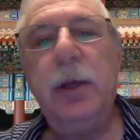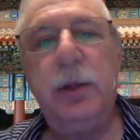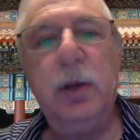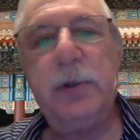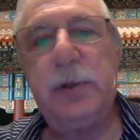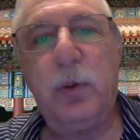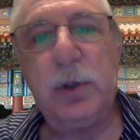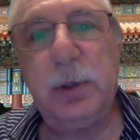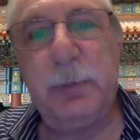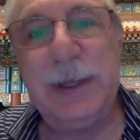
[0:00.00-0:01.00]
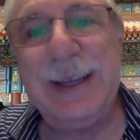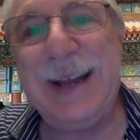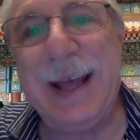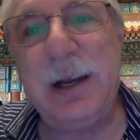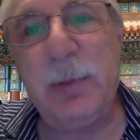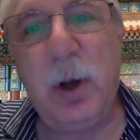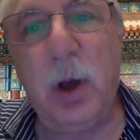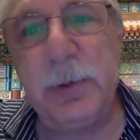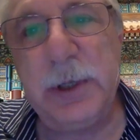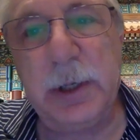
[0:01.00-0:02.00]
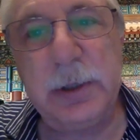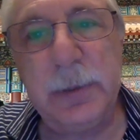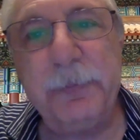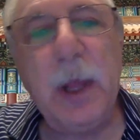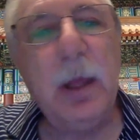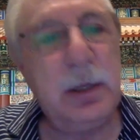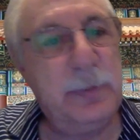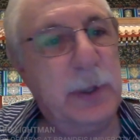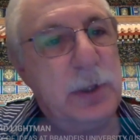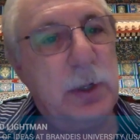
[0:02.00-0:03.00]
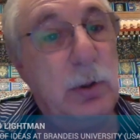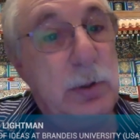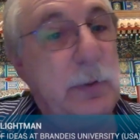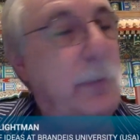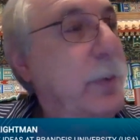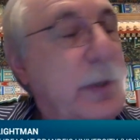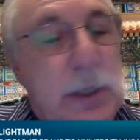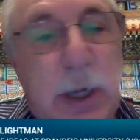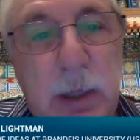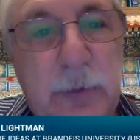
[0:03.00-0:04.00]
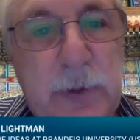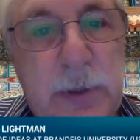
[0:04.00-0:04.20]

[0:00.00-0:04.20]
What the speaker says: humans worshipped inanimate objects. Spencer also referred to Tyler for